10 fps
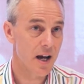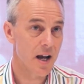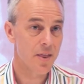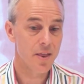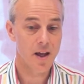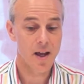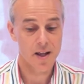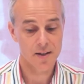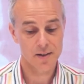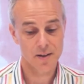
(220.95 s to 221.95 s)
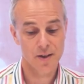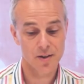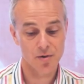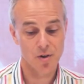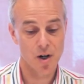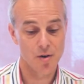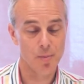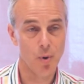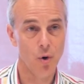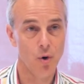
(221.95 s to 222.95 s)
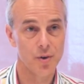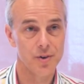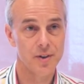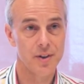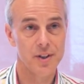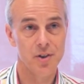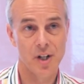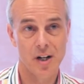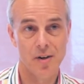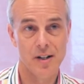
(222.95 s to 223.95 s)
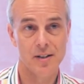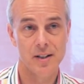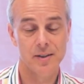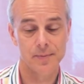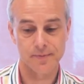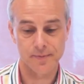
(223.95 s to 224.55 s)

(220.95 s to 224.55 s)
and then there's a report that is generated,